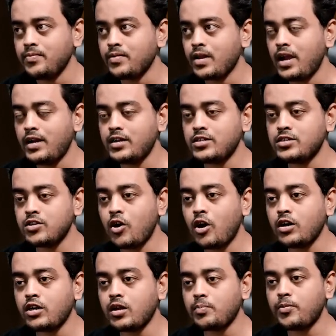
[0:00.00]
It is
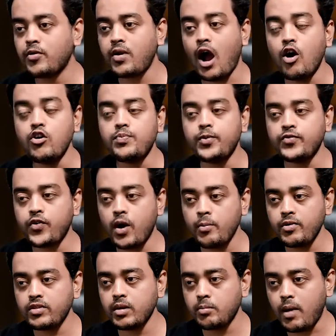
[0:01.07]
not
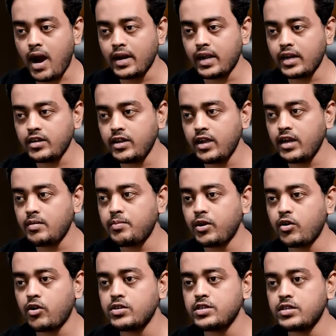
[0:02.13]
outperforming the market yet
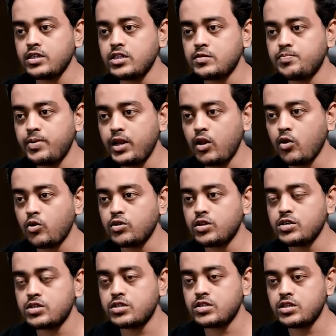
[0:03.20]
because it is below
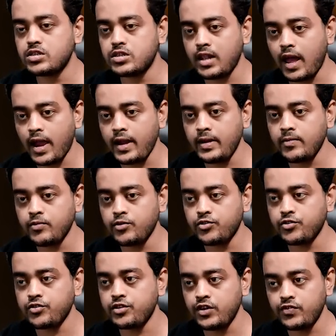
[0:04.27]
this line, which
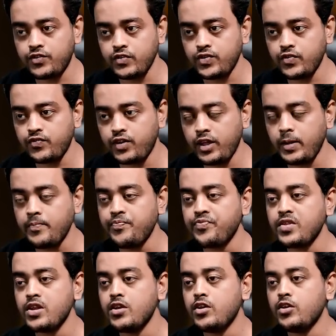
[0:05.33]
is Nifty 50.
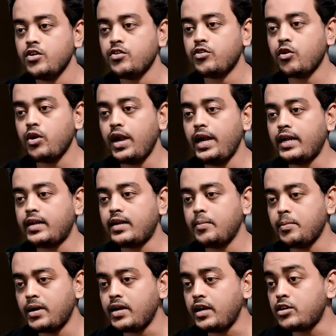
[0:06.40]
So
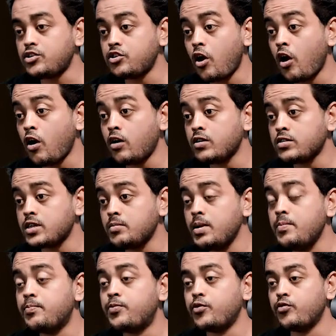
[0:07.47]
but it saw some
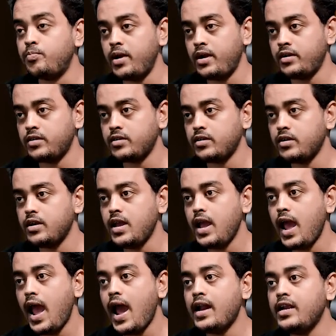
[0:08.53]
improvement
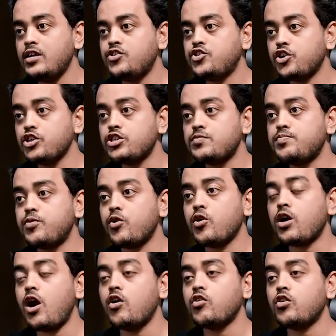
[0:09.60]
and it just
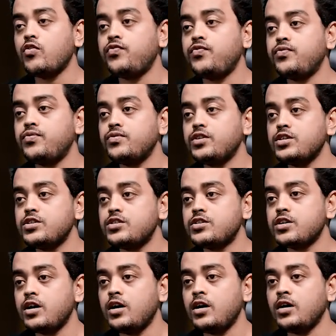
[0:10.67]
broke out of this
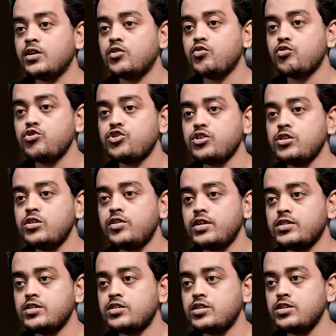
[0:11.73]
crucial
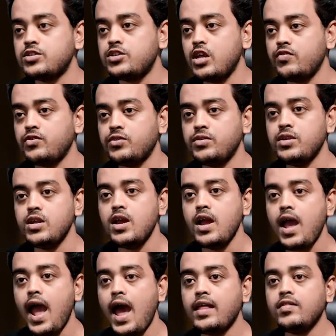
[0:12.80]
resistance level.
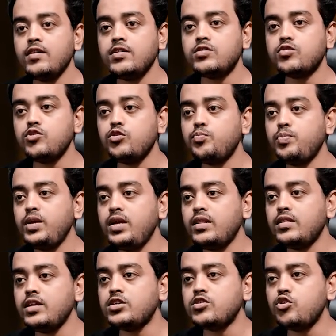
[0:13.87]
And this could be
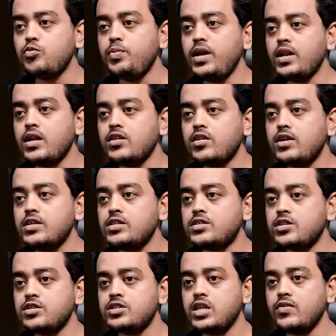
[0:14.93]
another
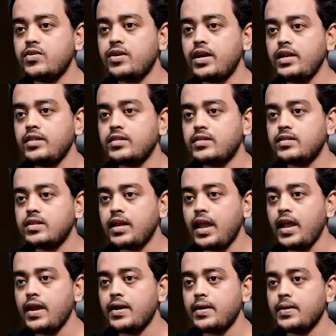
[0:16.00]
resistance level right
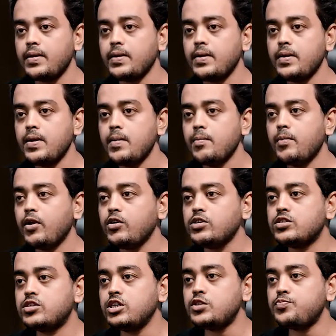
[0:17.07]
here,
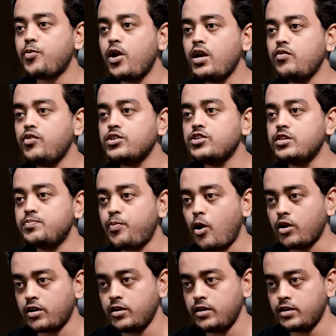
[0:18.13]
because this point was
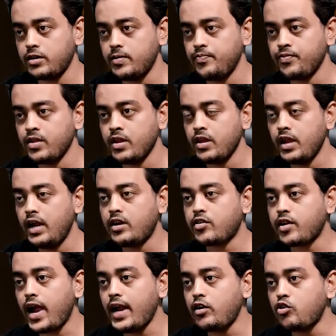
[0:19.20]
important. It
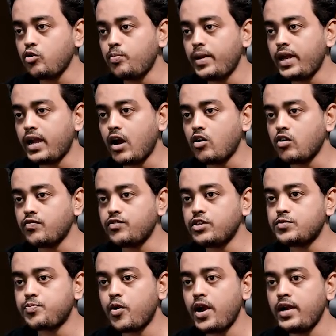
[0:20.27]
tried to break out of
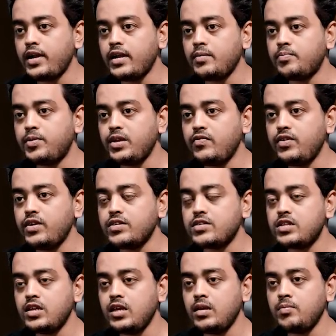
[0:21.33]
this point, and
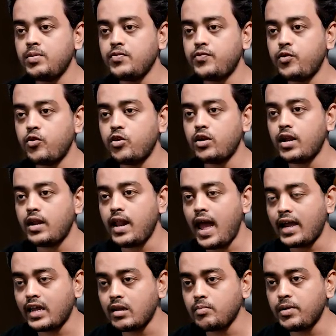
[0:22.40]
previously, before
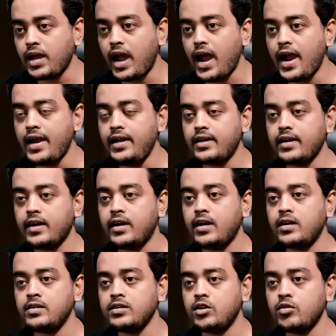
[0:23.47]
lagging behind,
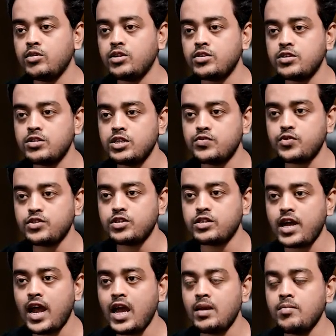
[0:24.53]
this was a
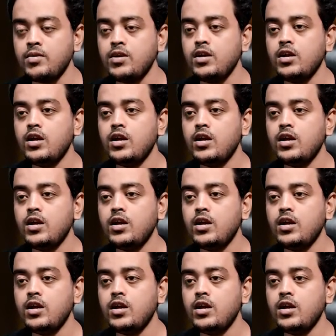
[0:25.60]
time